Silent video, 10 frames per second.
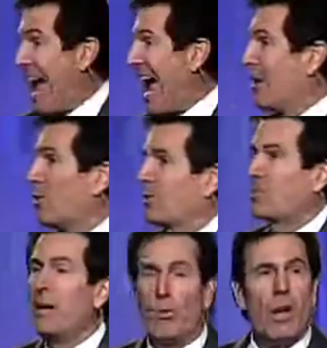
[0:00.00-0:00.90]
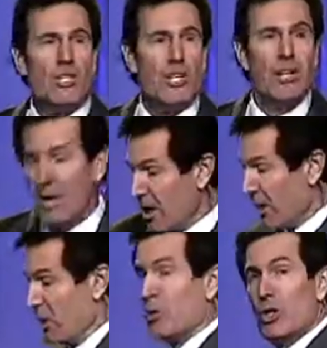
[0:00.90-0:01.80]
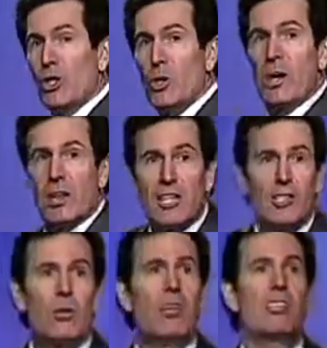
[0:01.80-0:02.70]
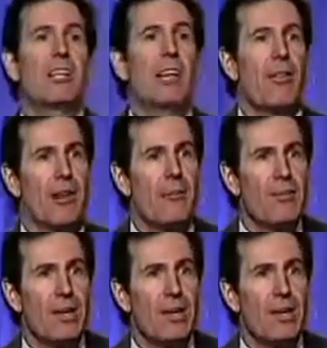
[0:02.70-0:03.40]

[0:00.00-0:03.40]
I don't speak Russian. You do. Let's do this together.